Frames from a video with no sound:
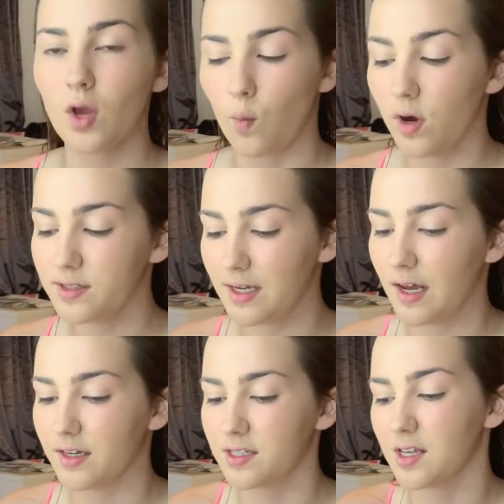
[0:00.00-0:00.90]
once it
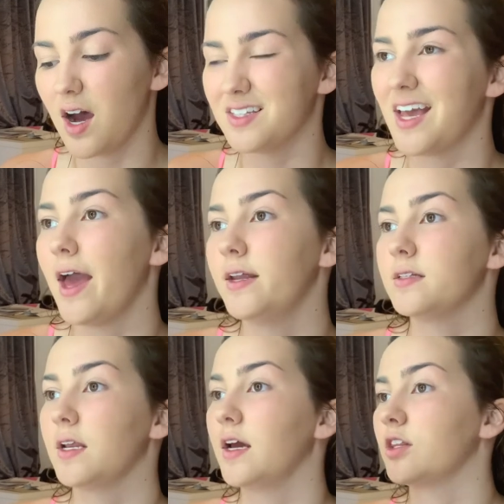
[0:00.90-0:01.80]
like starts getting
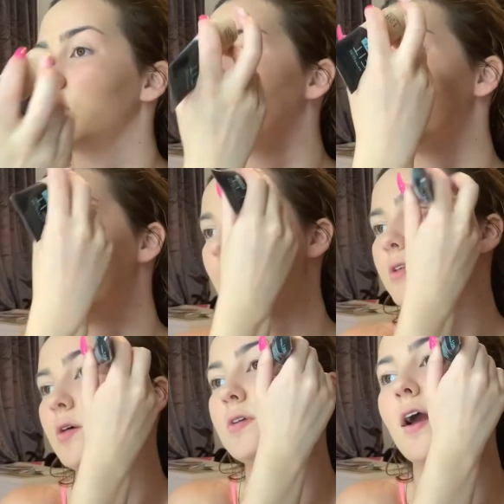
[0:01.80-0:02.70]
into like the good
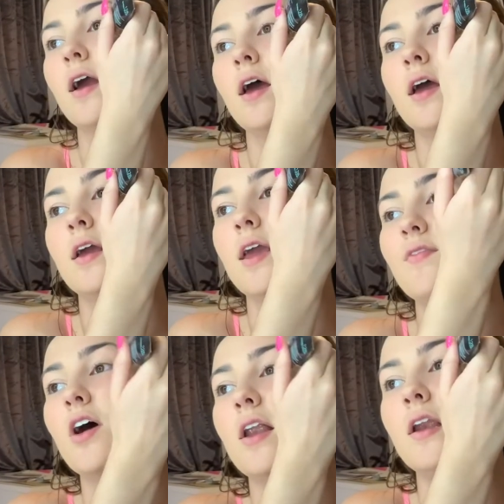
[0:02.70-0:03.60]
episodes, like
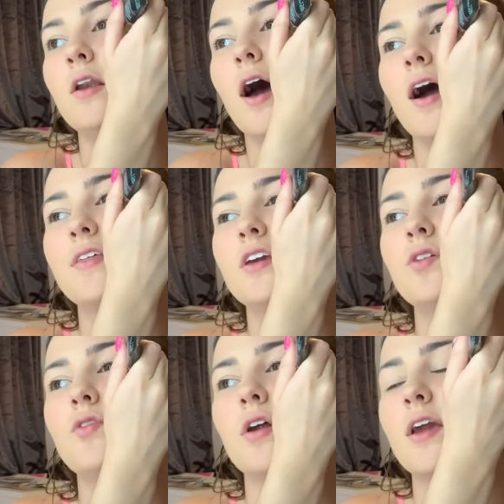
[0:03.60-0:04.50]
I think
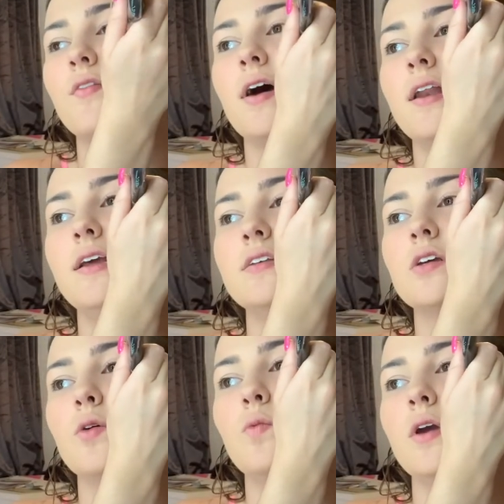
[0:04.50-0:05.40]
you've got to give it at least
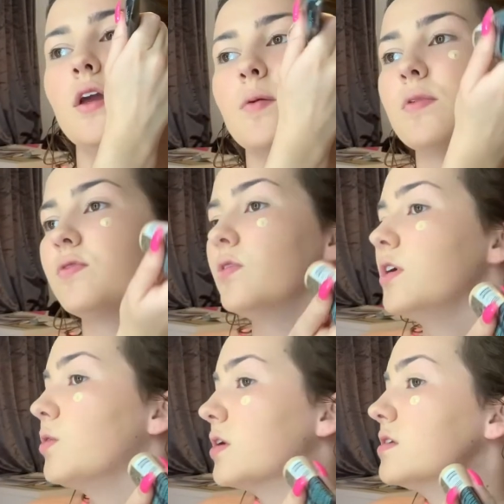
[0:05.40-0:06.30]
a week before
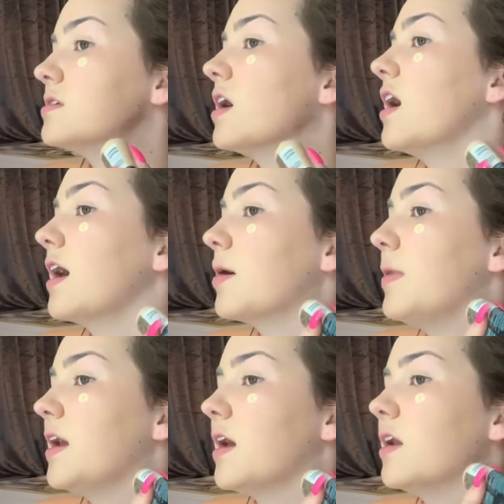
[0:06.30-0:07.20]
you can start like
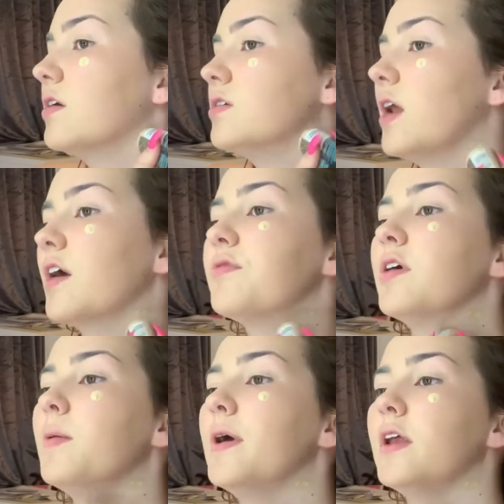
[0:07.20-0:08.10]
making like
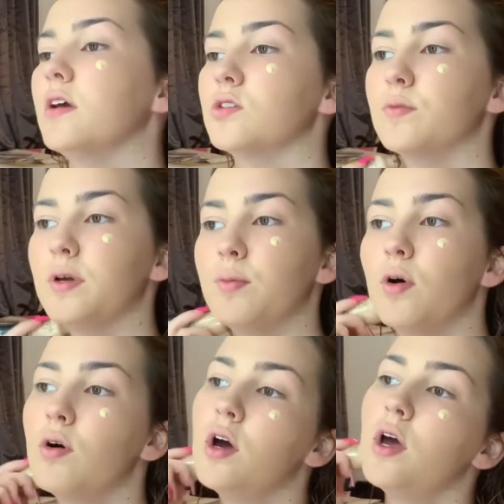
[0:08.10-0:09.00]
full opinions on
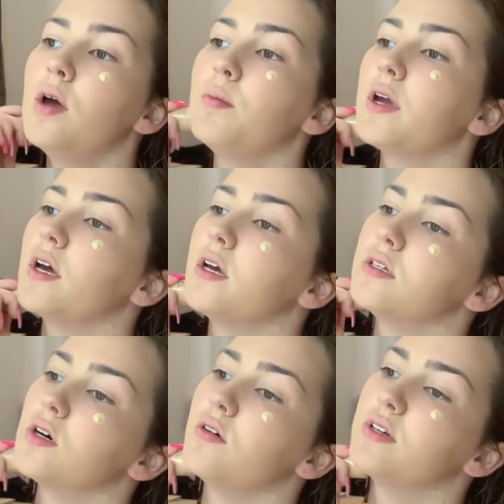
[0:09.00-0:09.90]
people.
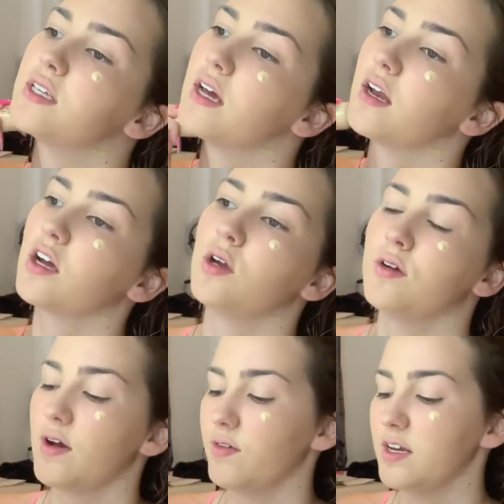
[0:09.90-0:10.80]
Because obviously, and like who your
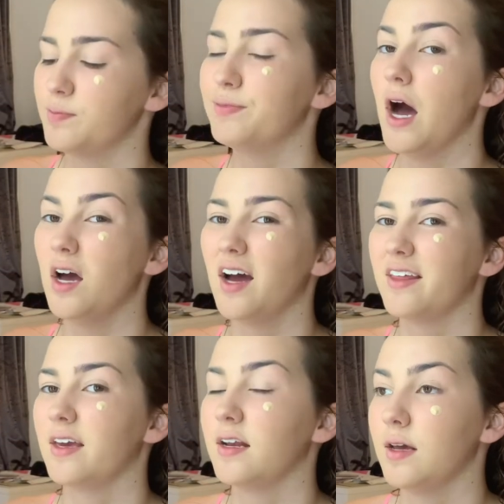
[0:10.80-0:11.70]
favourite is, but I
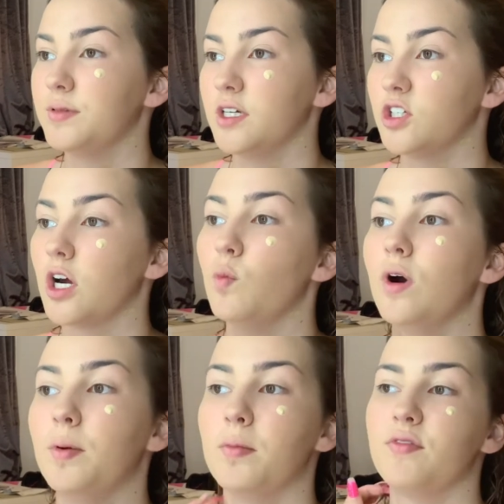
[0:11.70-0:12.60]
think Liberty and Jake
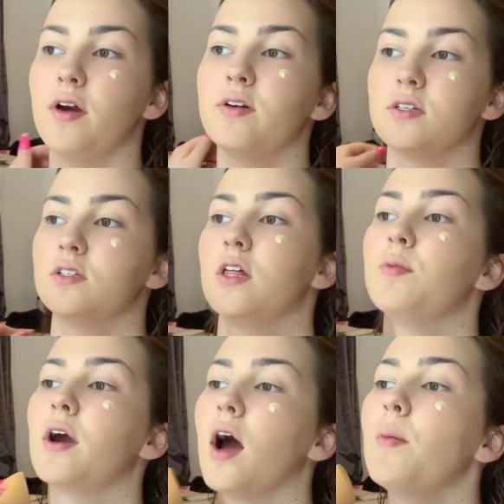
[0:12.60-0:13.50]
will be my favourites until they
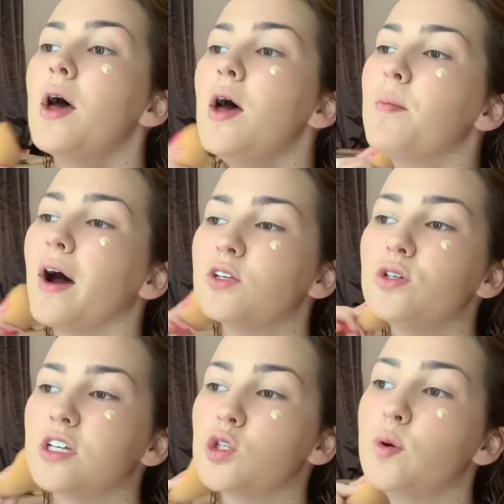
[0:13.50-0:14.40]
break up. But I saw
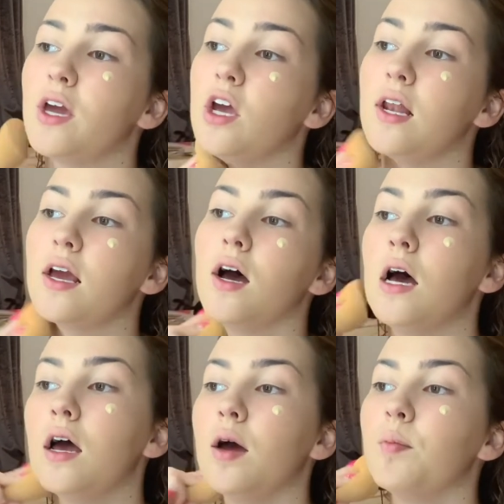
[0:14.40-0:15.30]
this tweet
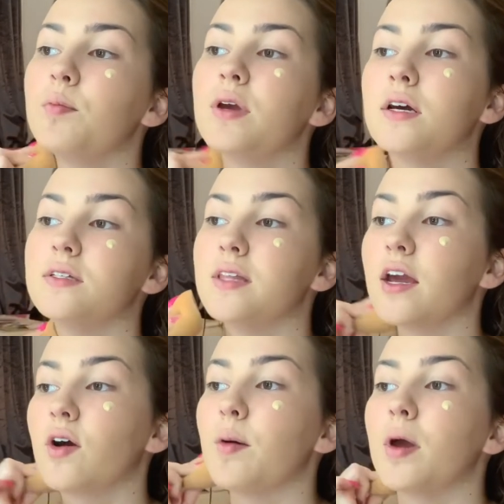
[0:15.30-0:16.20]
earlier, because they
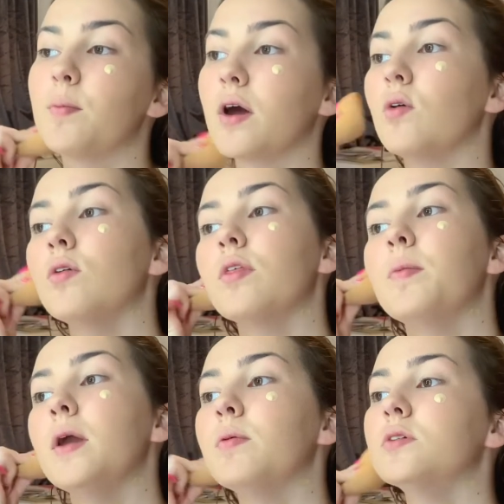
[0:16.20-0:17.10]
cracked me up, like all the
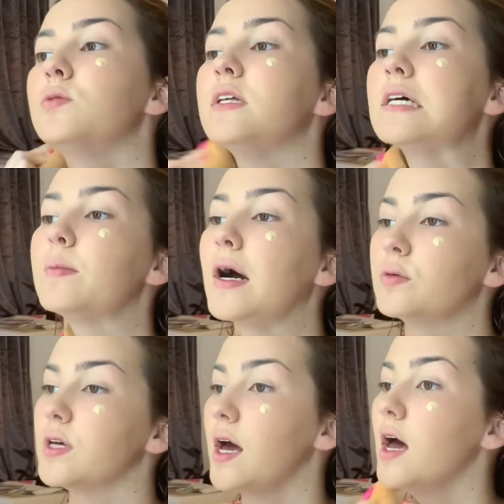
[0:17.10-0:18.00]
people tweeting
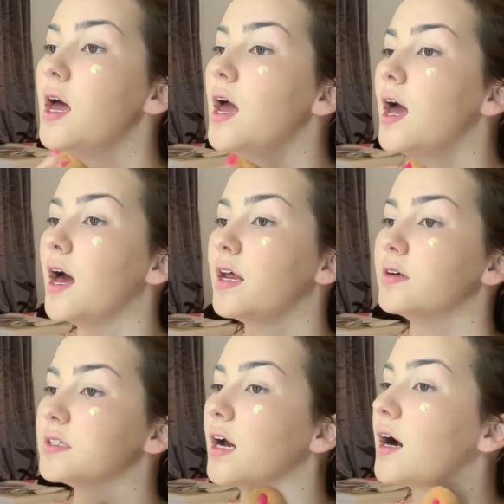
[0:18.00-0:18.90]
about it, and it
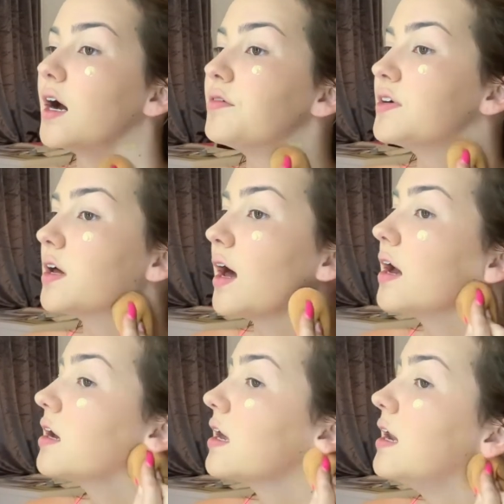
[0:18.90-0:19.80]
was like, I feel
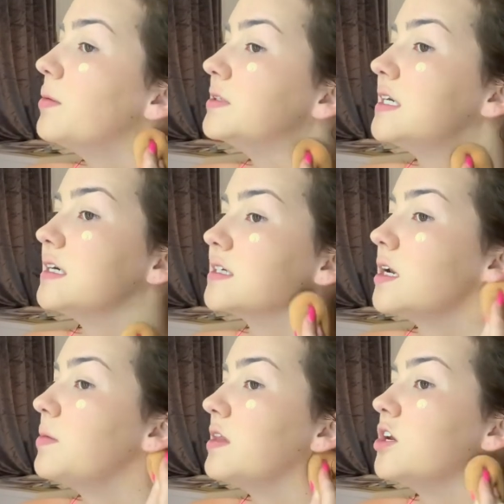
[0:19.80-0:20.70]
like Liberty is
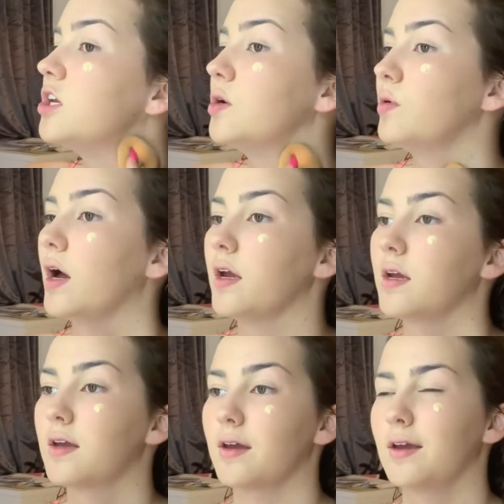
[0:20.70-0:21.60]
gonna be the new
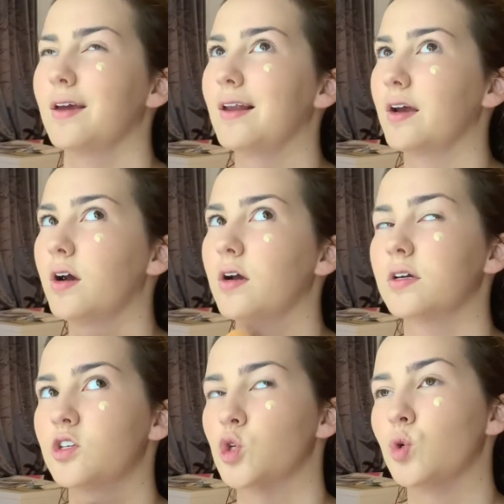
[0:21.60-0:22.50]
like
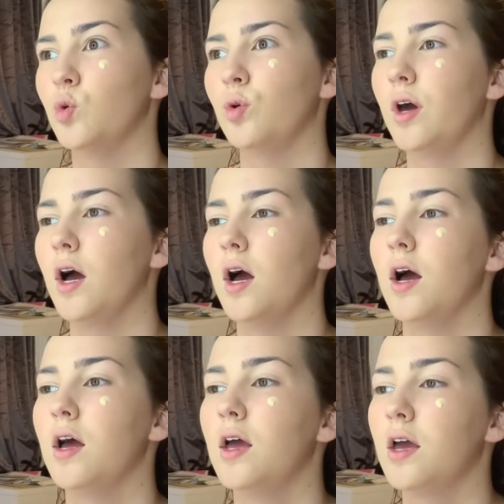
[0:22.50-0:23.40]
Shauna,
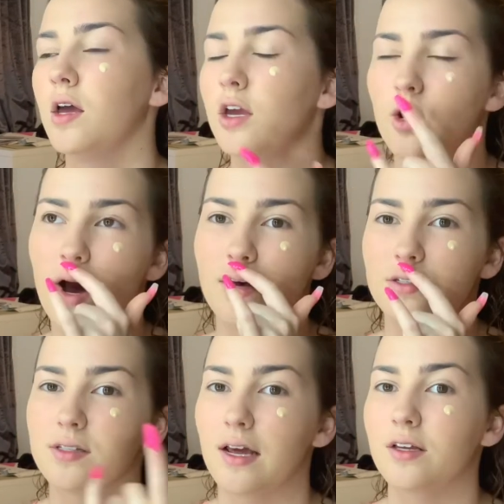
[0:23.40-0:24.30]
who
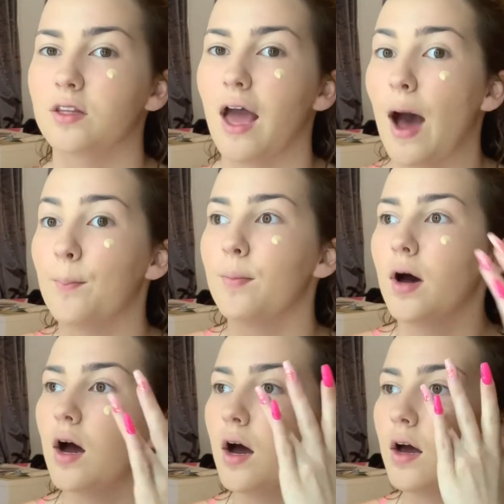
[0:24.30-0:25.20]
else, like
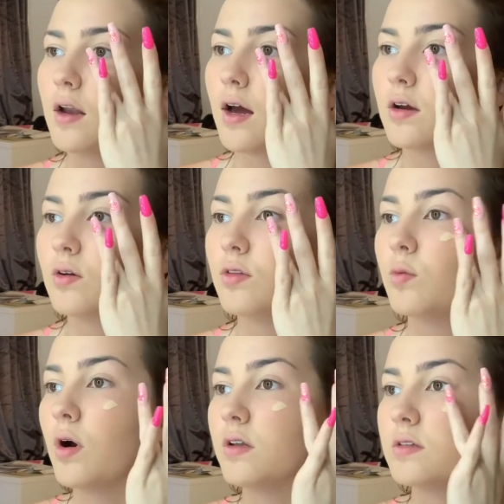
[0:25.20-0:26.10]
Amber, like the
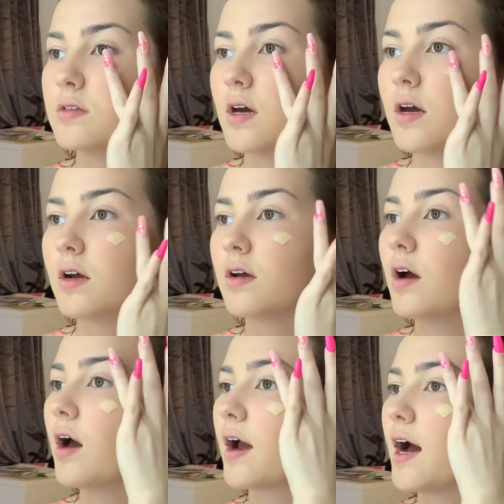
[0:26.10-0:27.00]
ones that
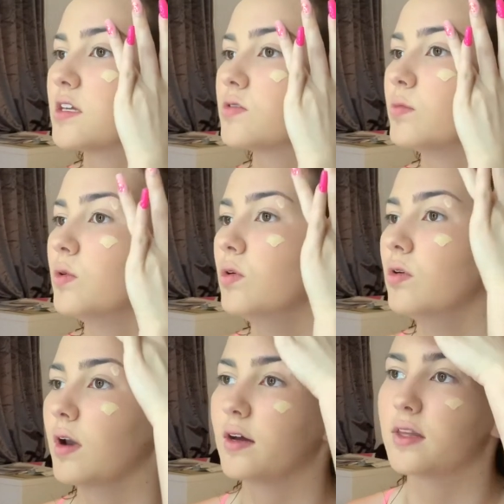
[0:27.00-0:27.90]
at Castle Moor,
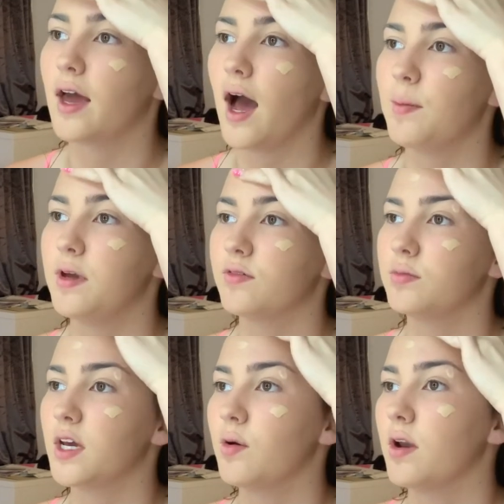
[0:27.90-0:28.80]
like they're happy from
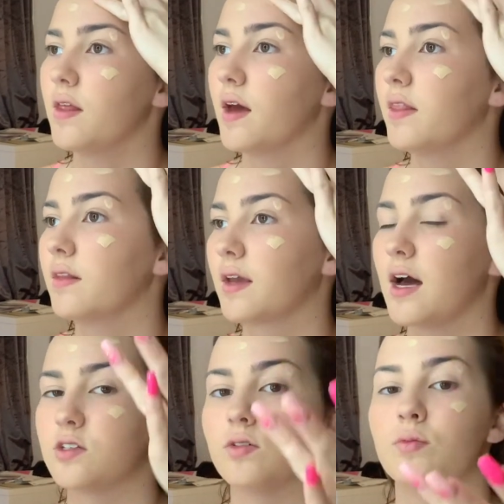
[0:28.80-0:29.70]
day one, and then
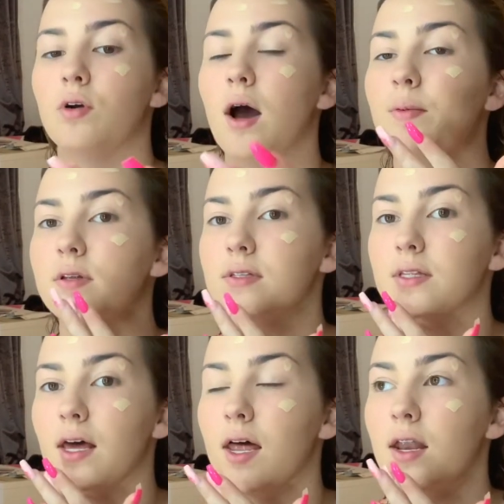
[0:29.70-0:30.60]
Castle Moor happens, and
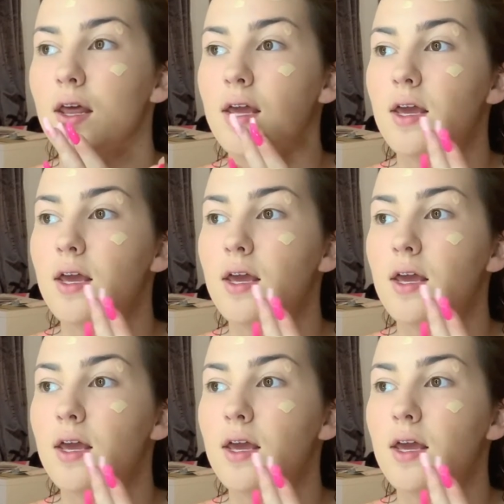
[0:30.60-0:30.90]
then